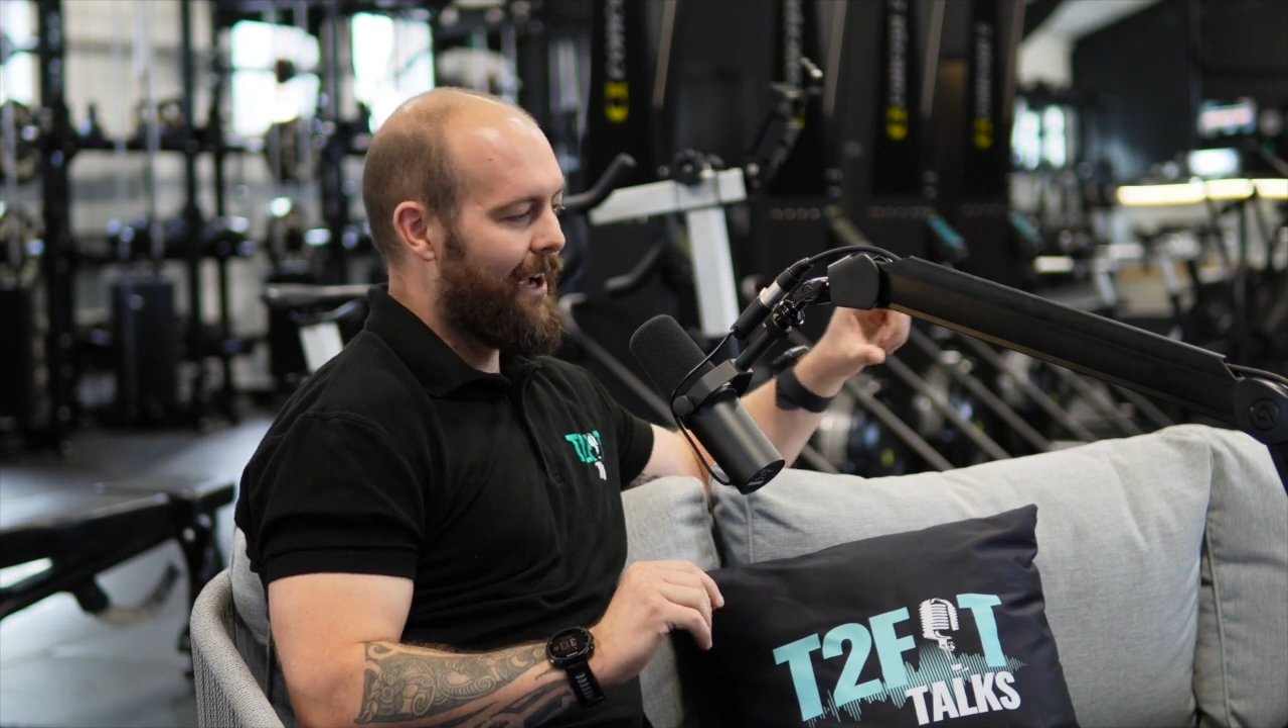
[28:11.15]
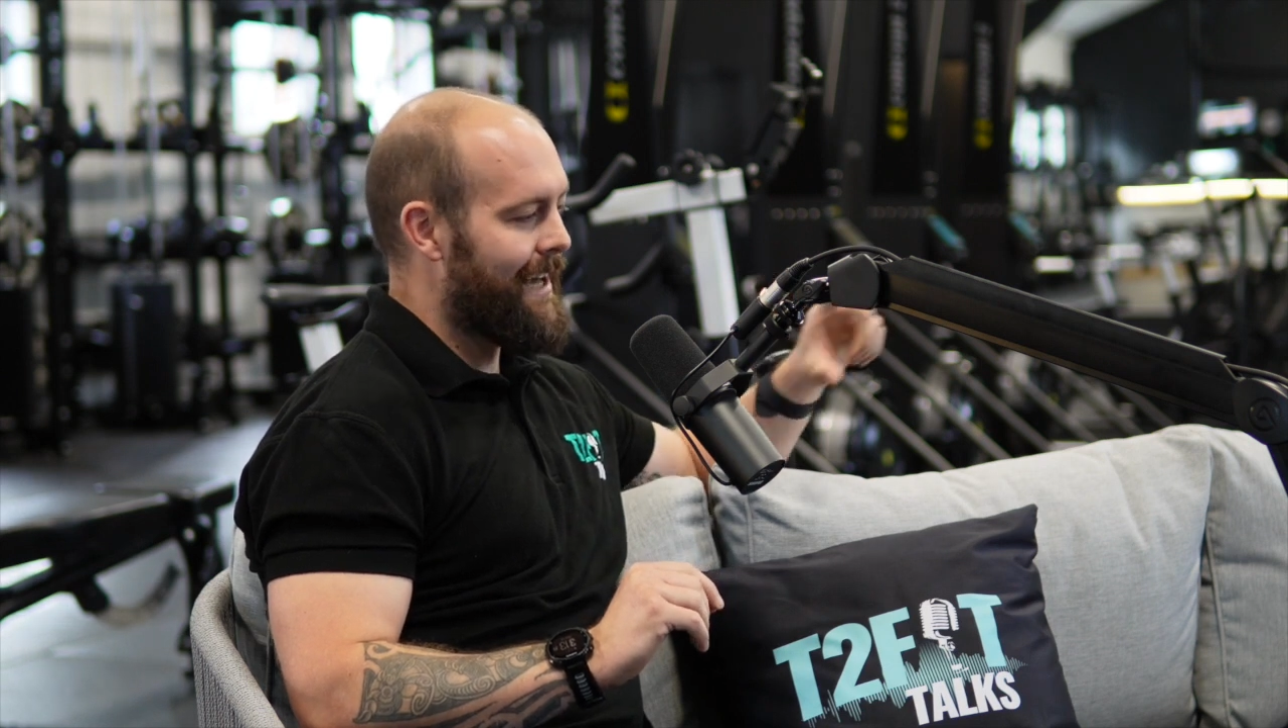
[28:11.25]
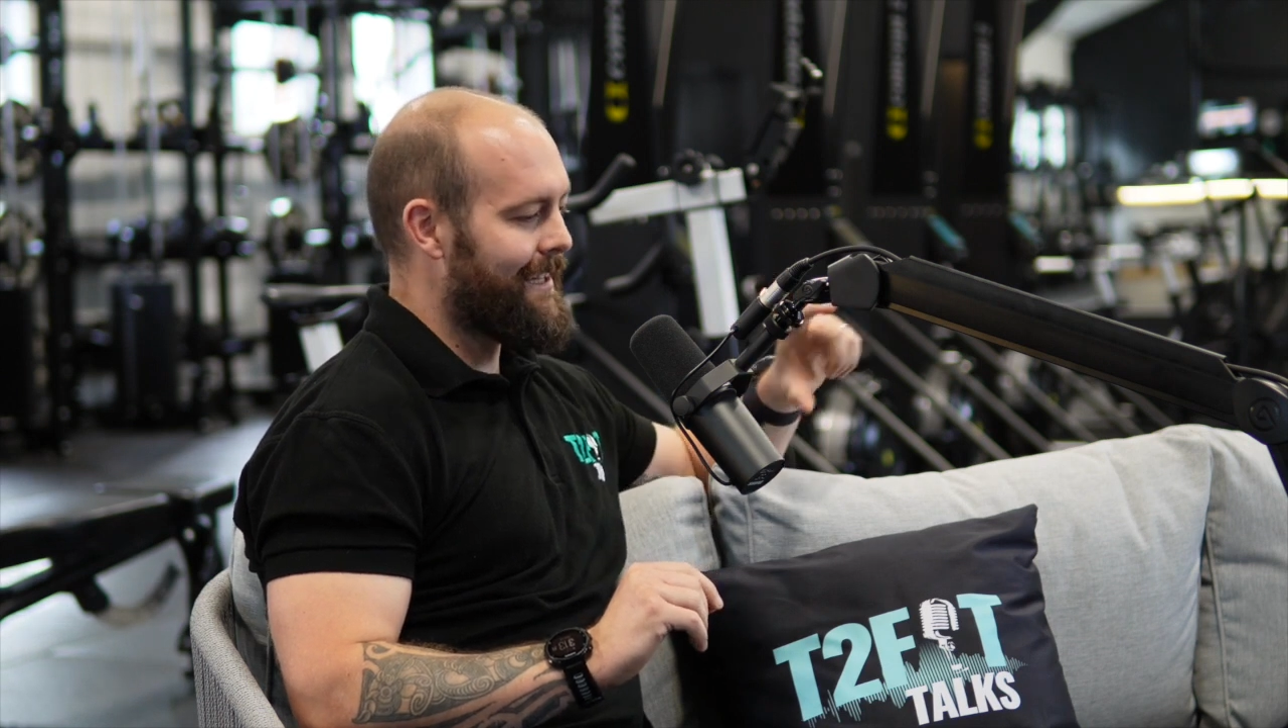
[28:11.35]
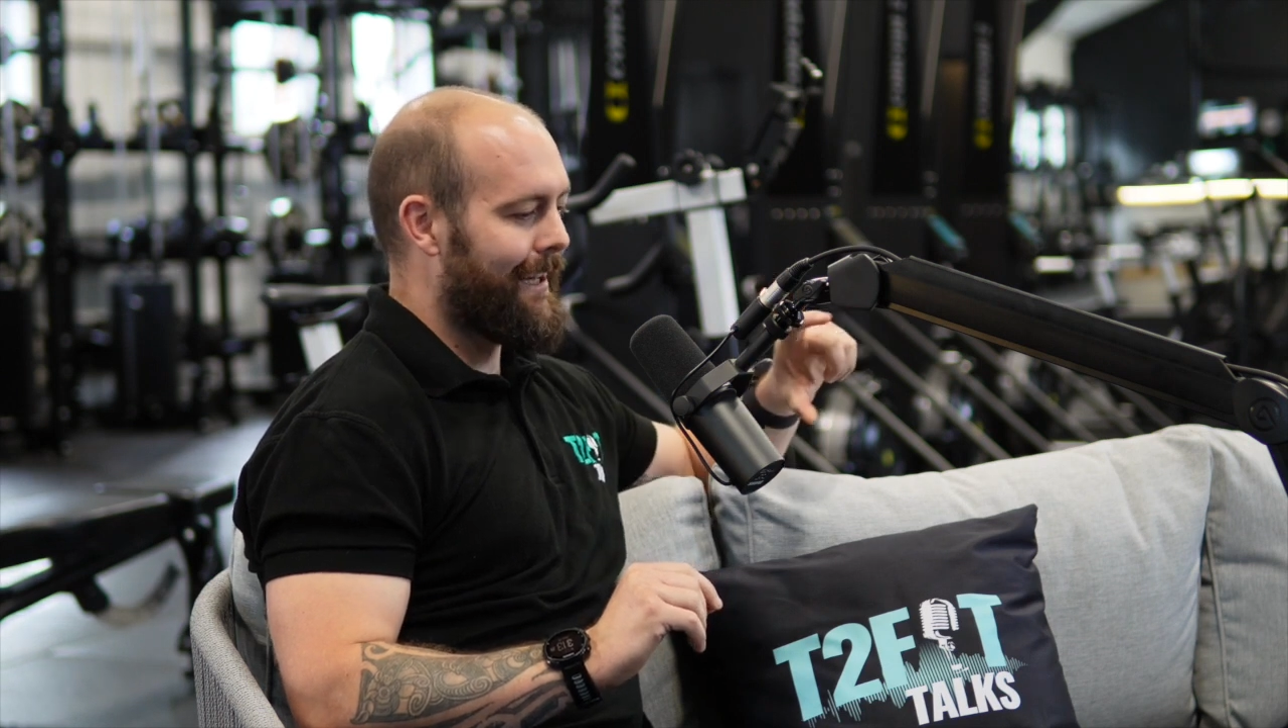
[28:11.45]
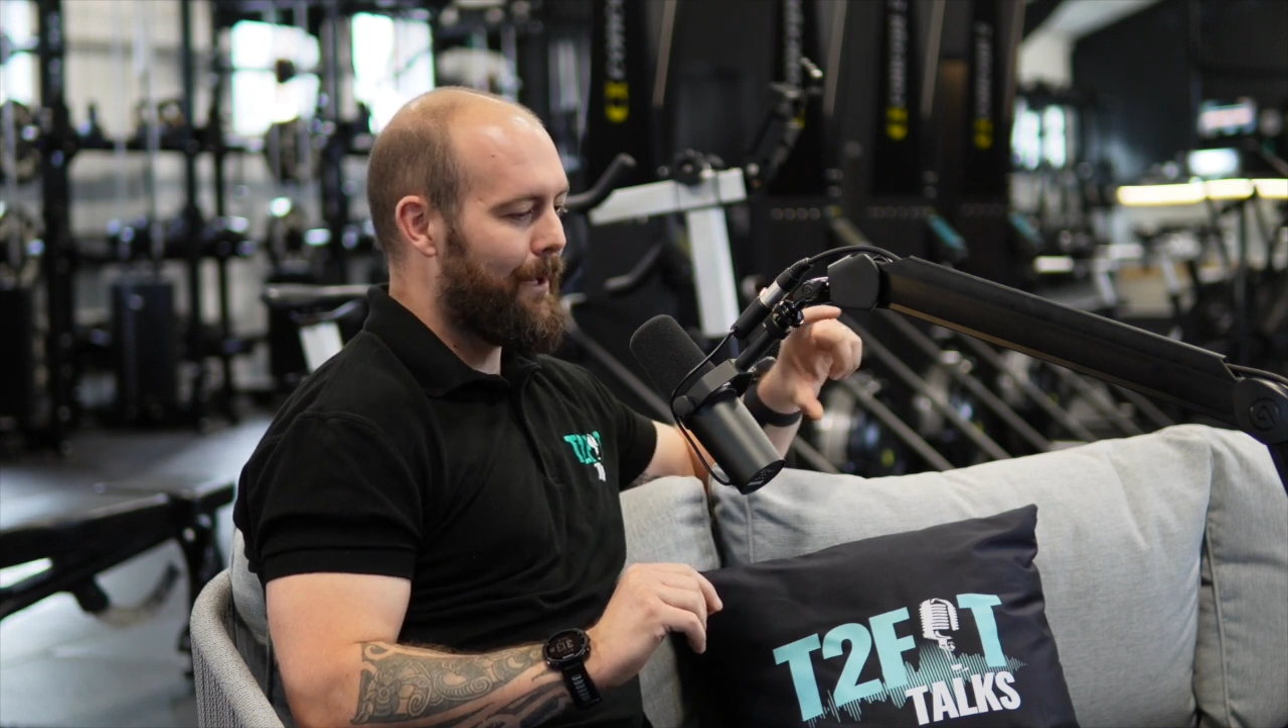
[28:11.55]

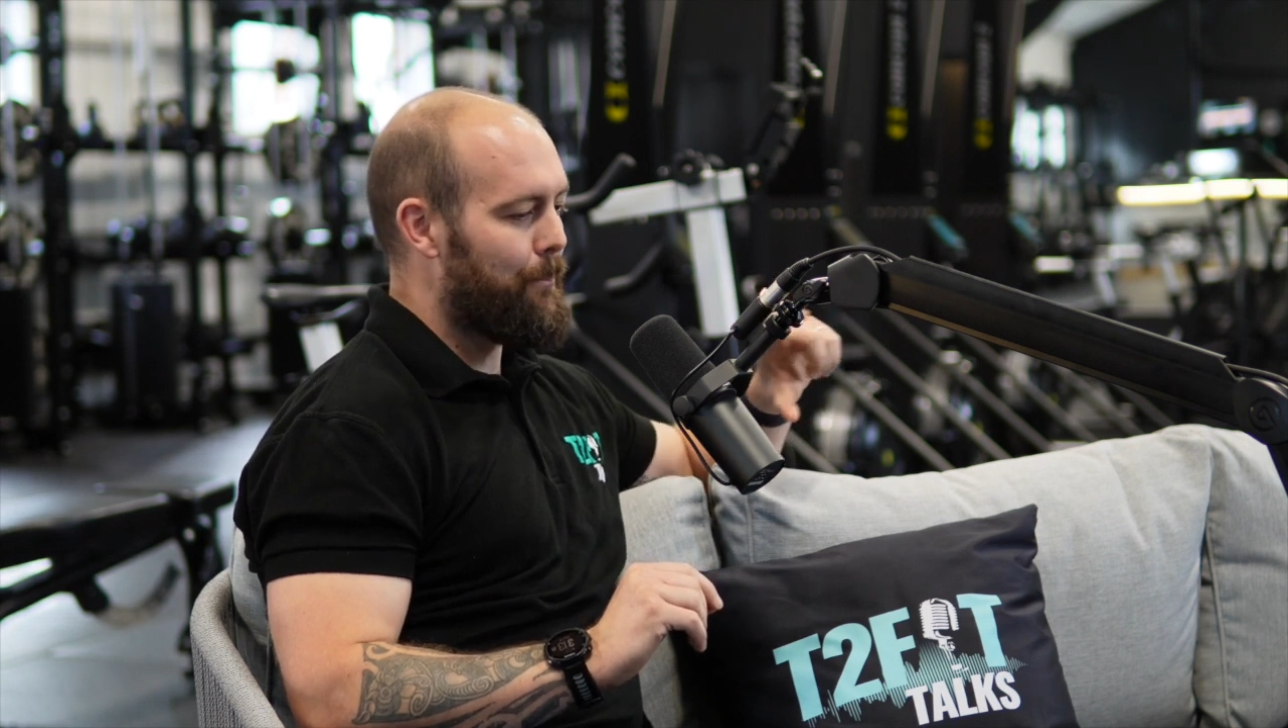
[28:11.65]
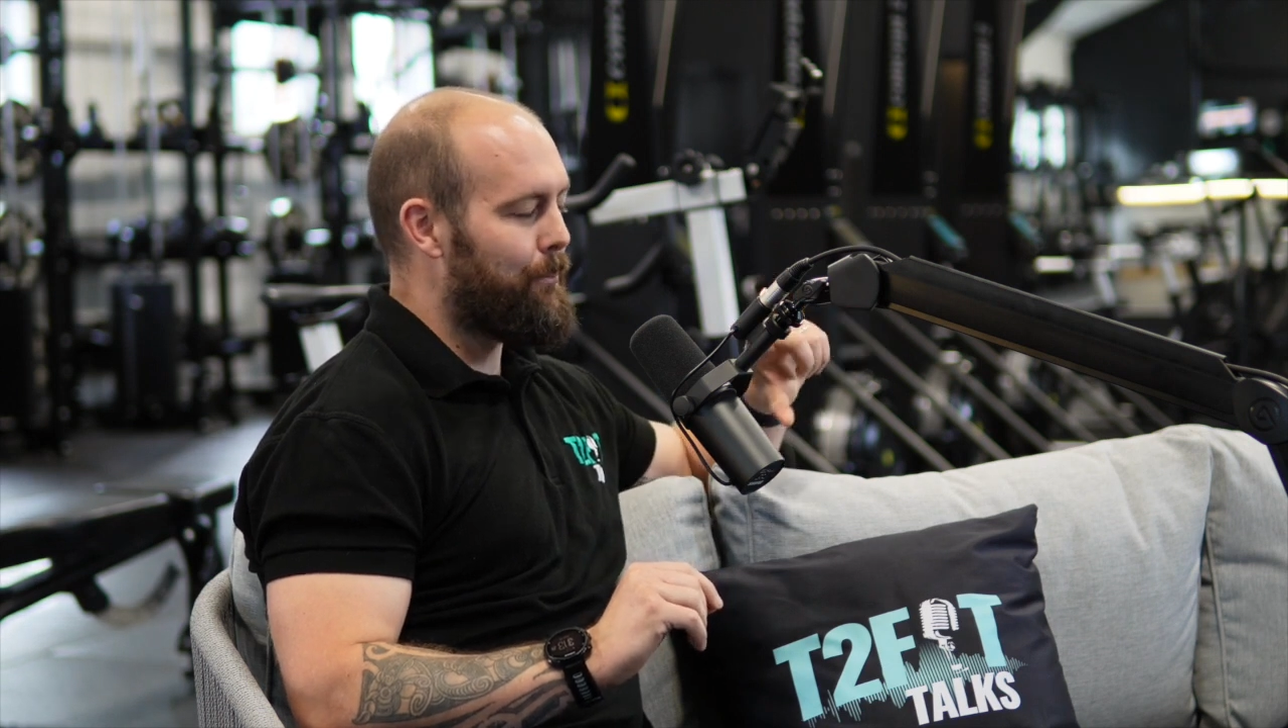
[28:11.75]
adding in